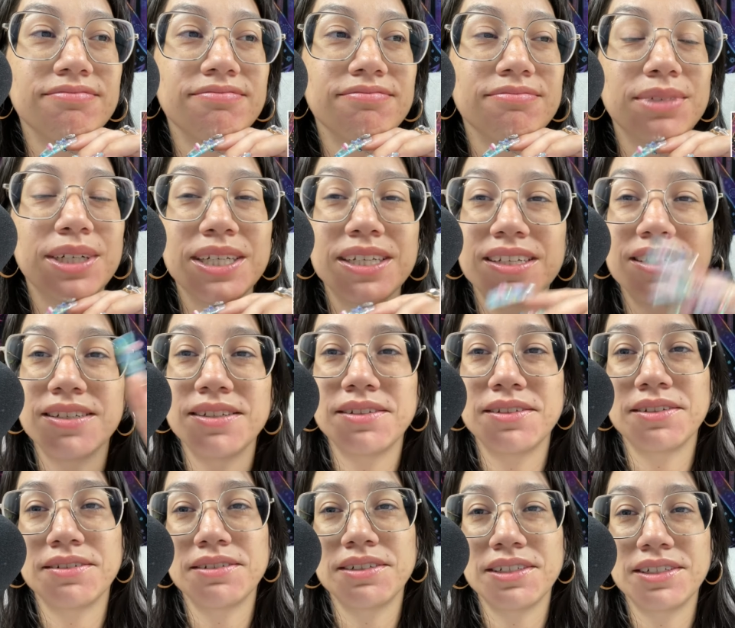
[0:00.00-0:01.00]
my kids
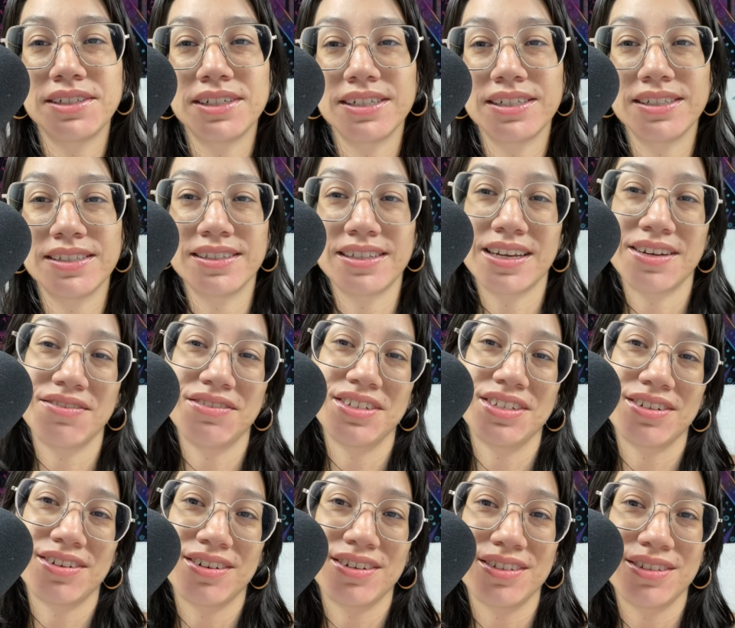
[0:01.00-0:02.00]
always try to savage
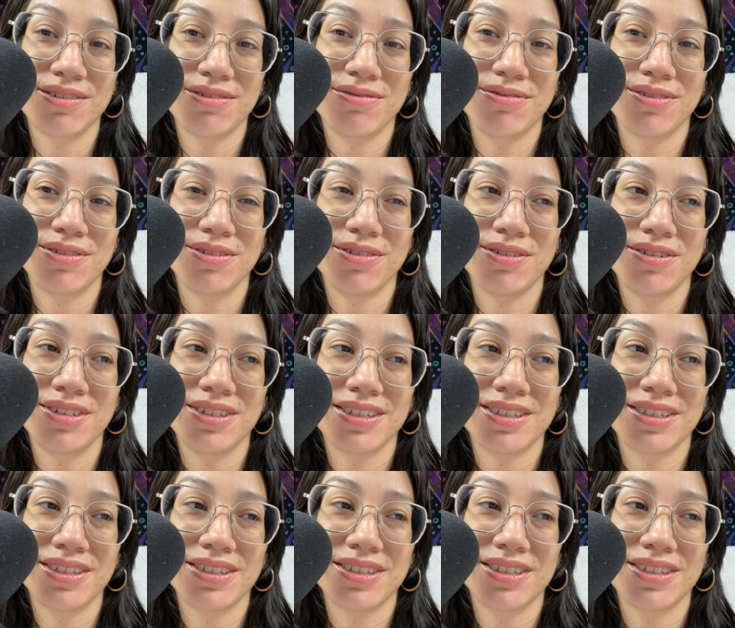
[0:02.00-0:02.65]
all the food,